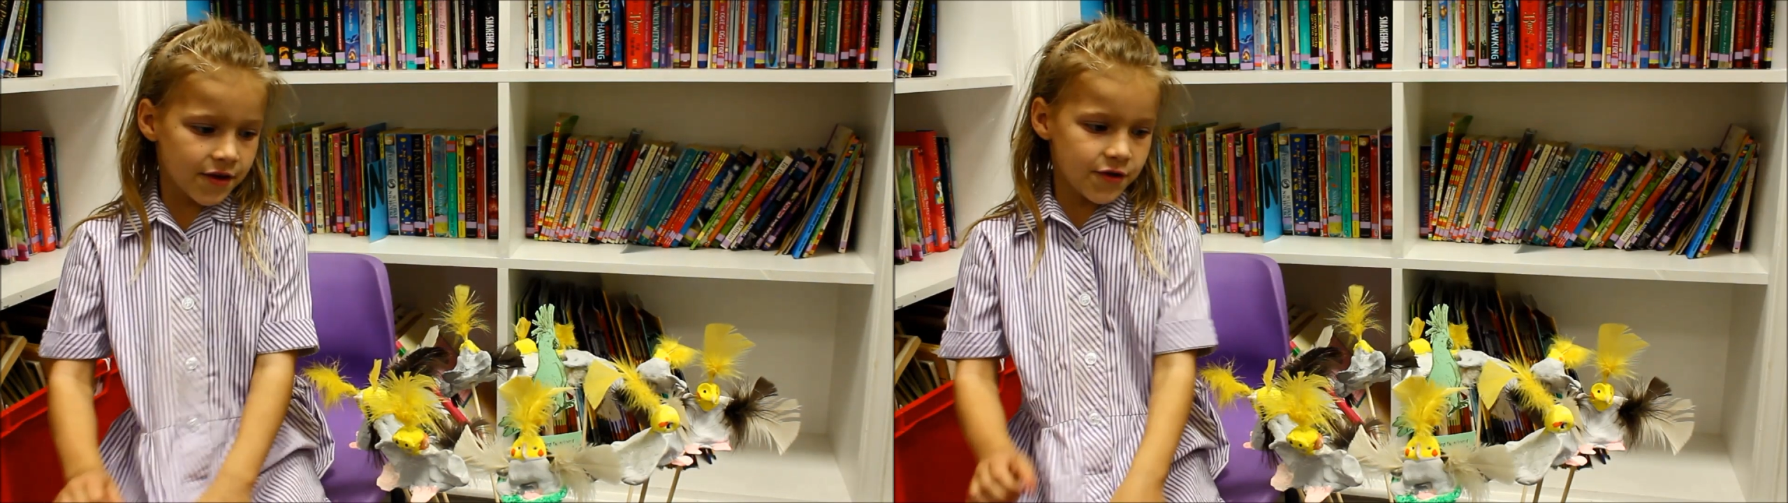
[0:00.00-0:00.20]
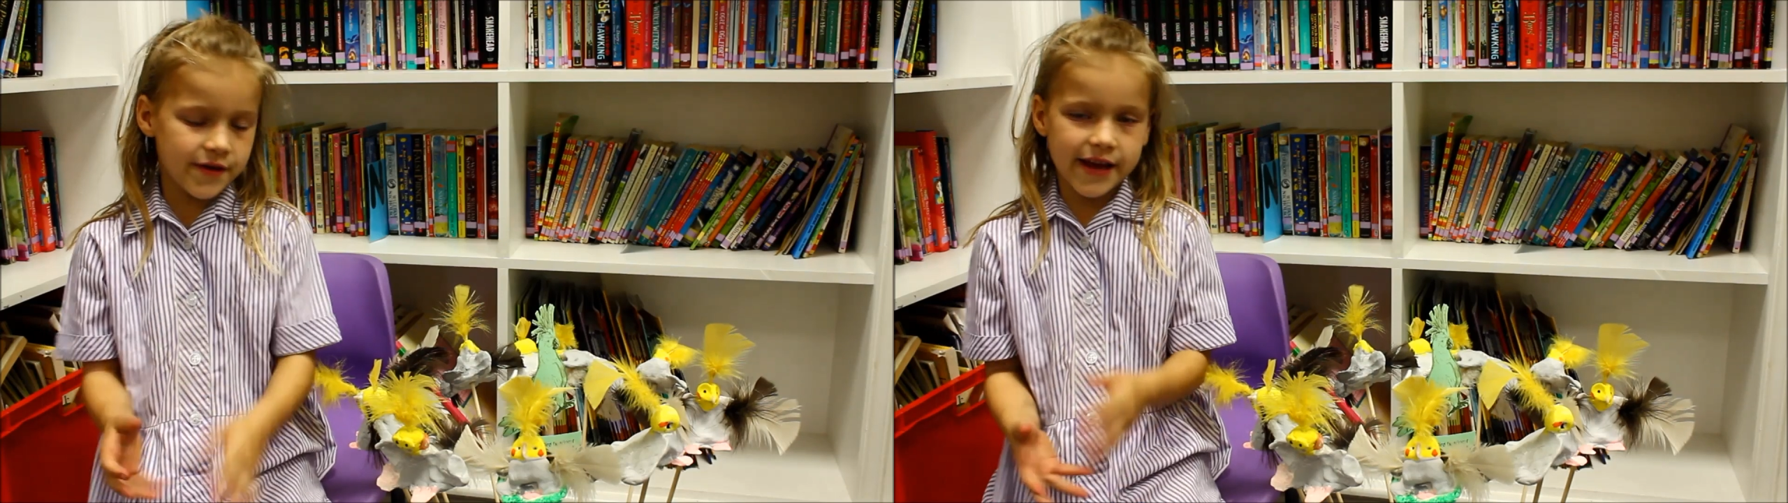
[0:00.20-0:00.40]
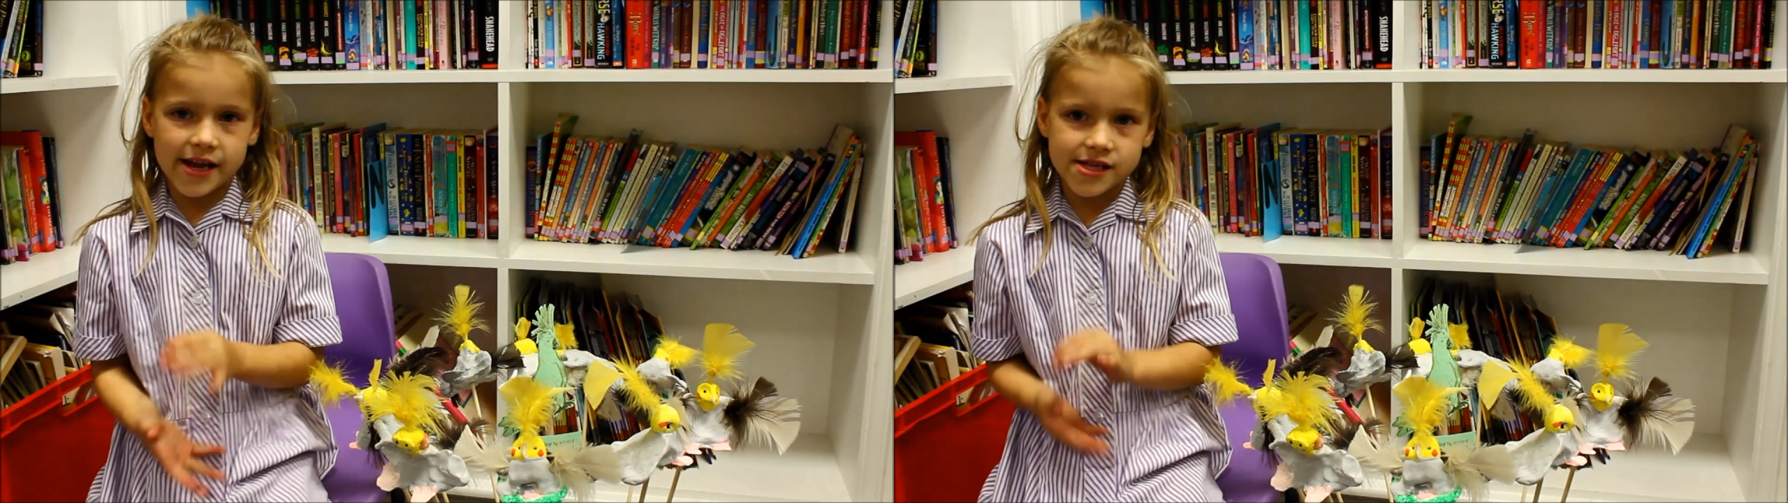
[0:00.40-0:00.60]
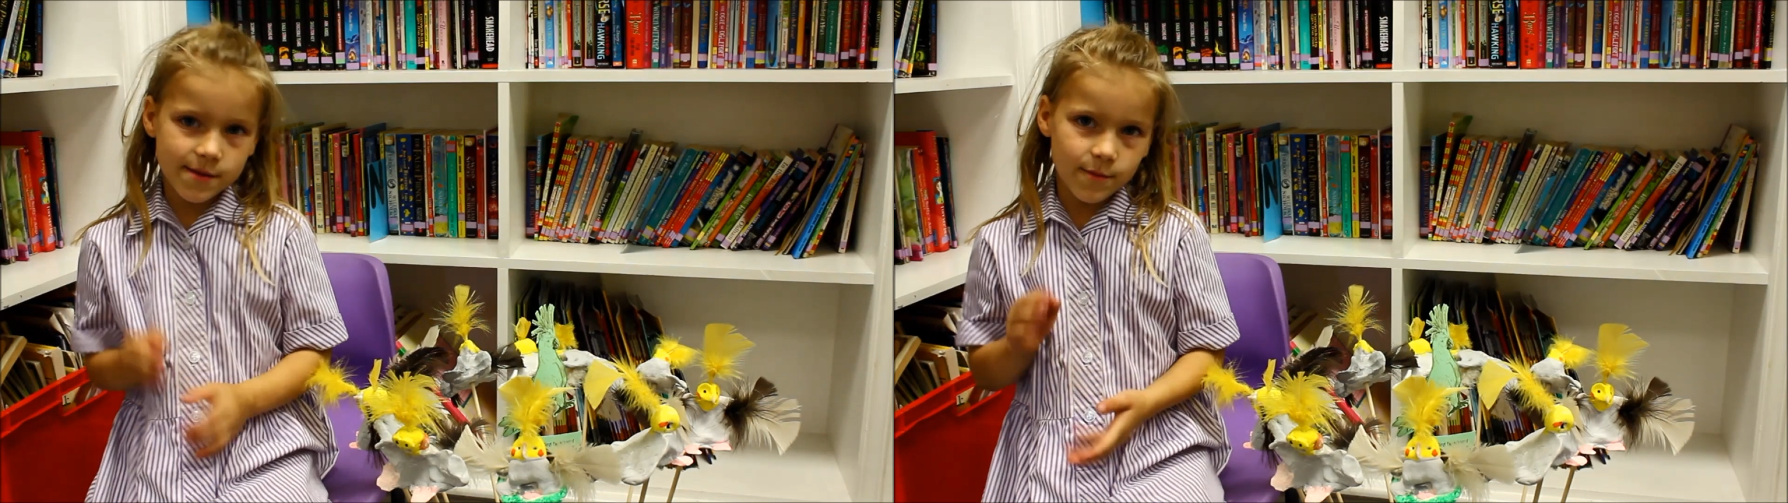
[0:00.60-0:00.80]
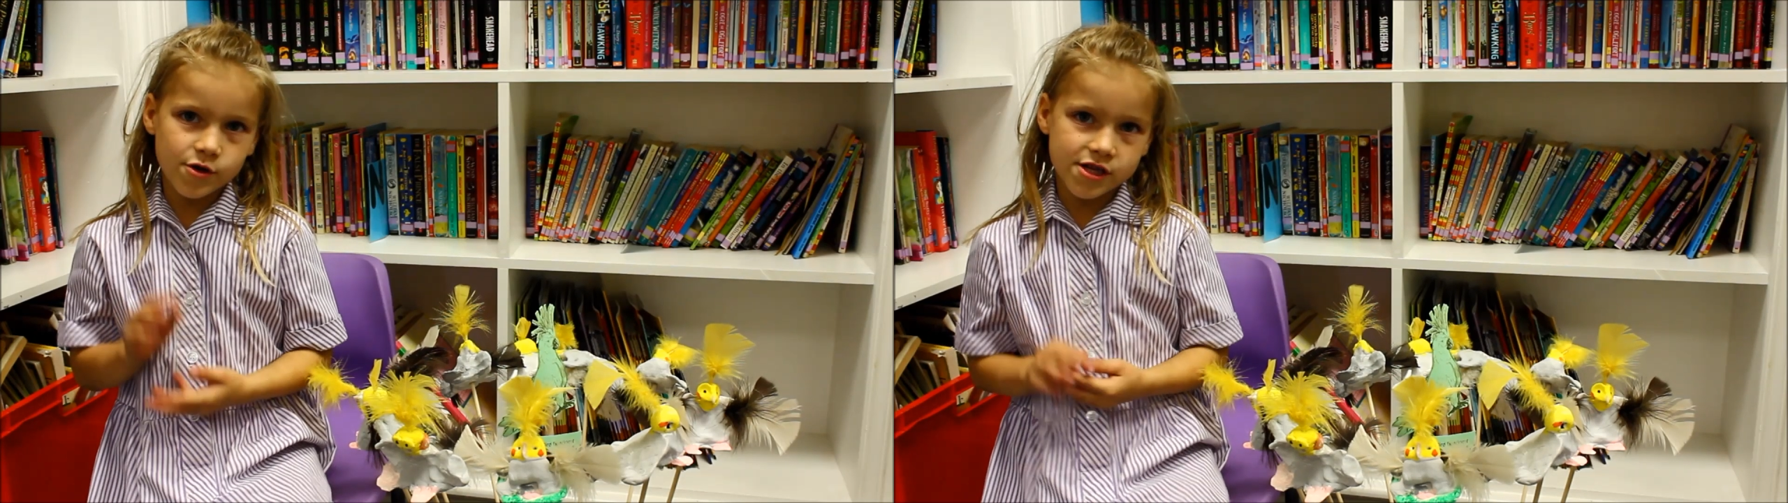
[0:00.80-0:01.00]
you get to
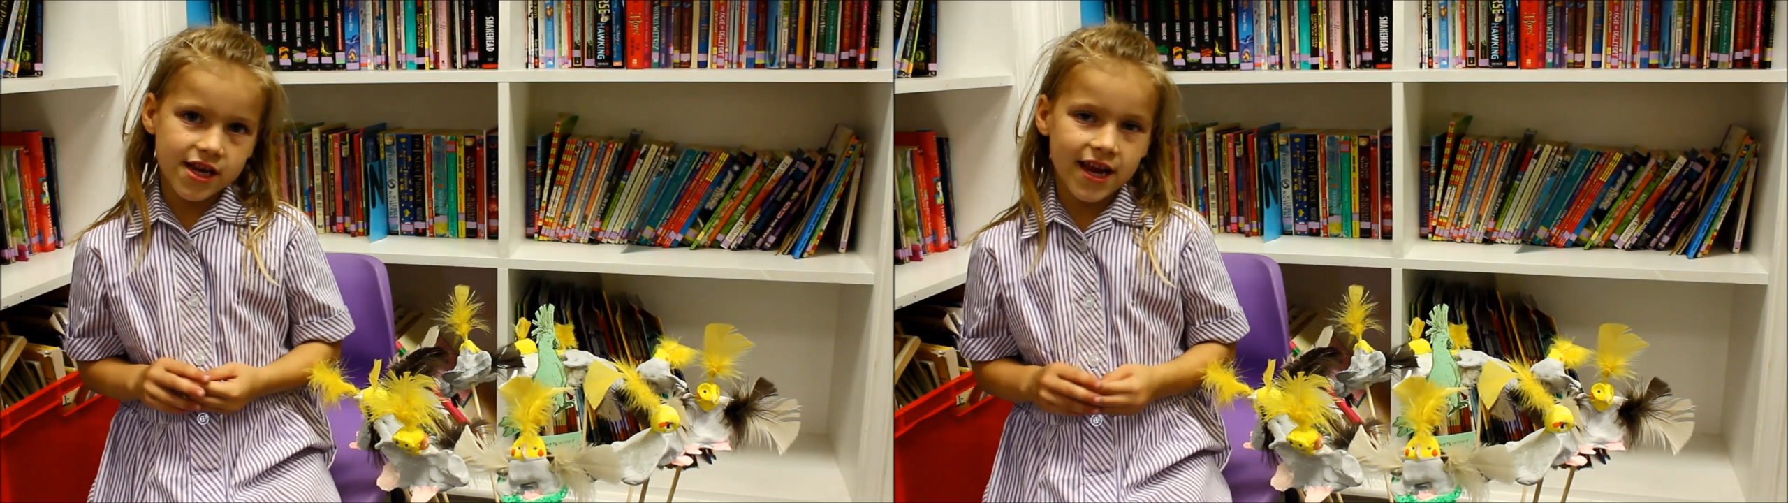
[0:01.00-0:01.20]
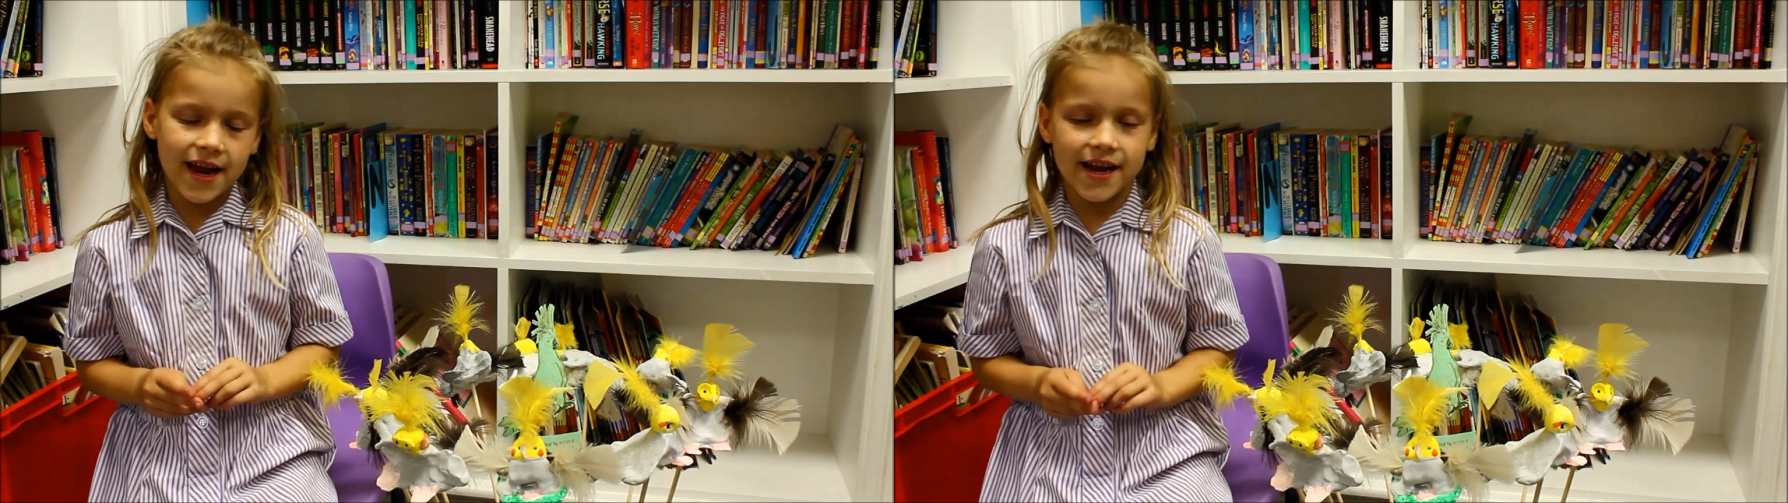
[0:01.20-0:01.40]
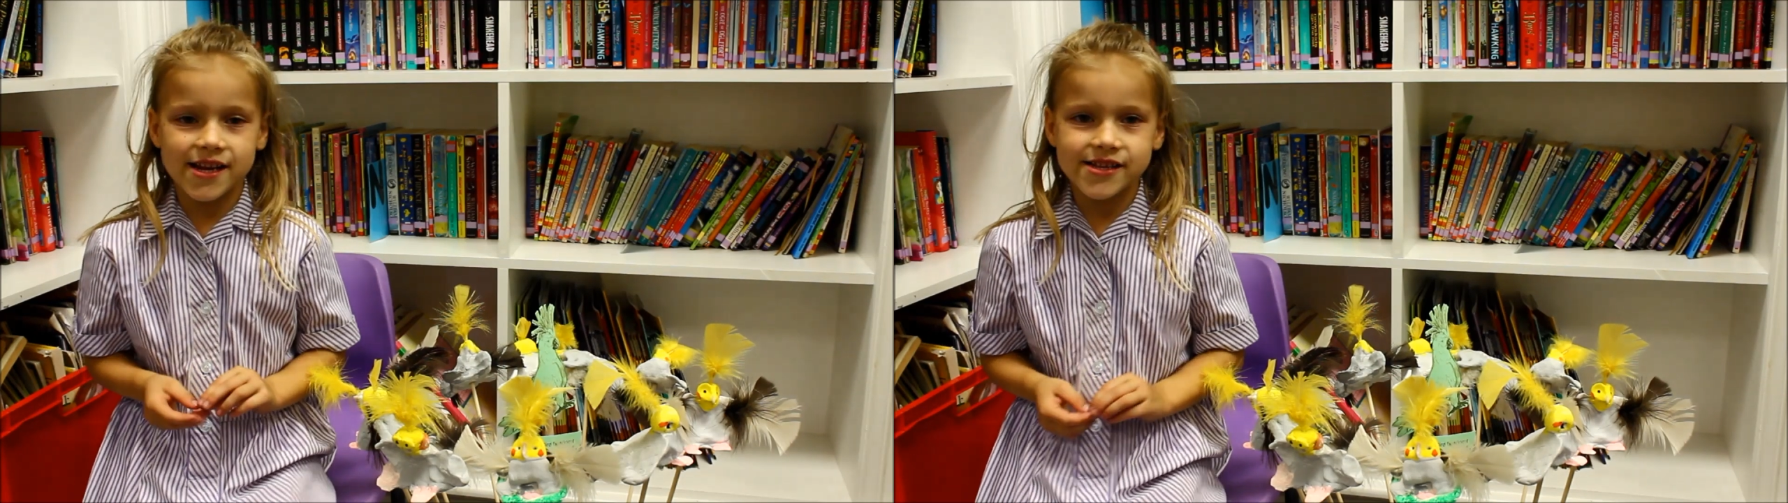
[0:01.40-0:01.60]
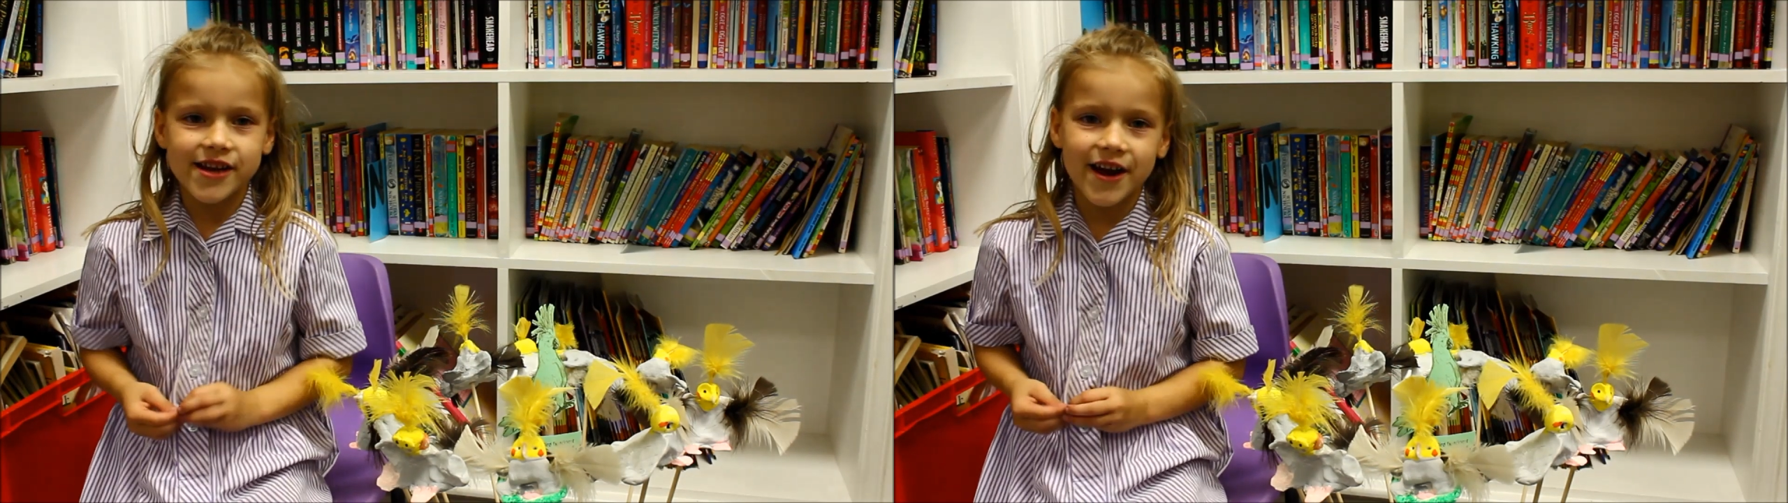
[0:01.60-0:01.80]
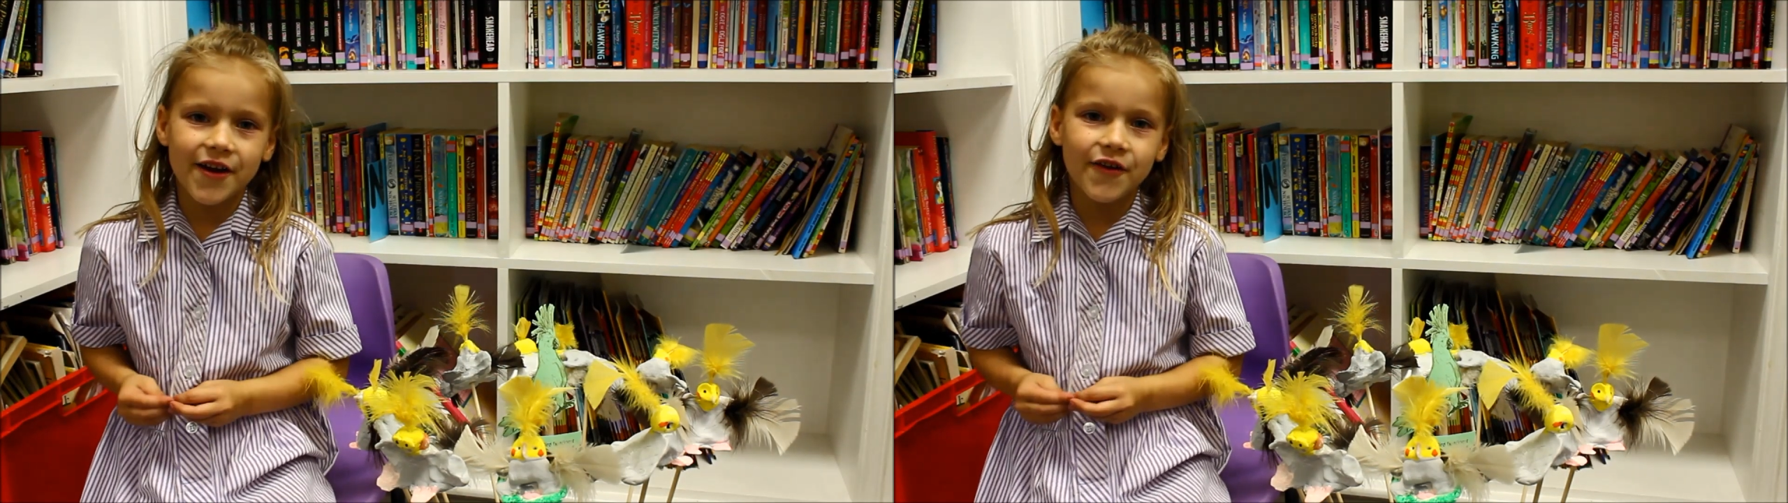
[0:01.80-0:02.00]
model it and it's
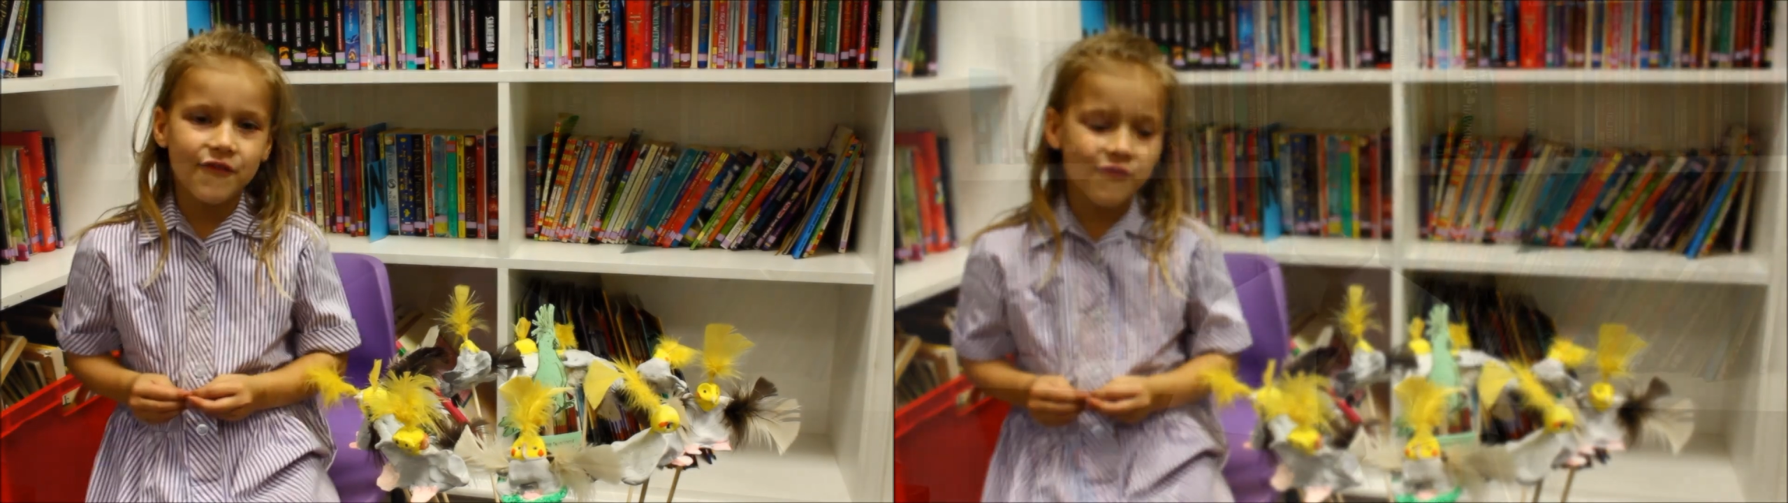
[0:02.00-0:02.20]
kind of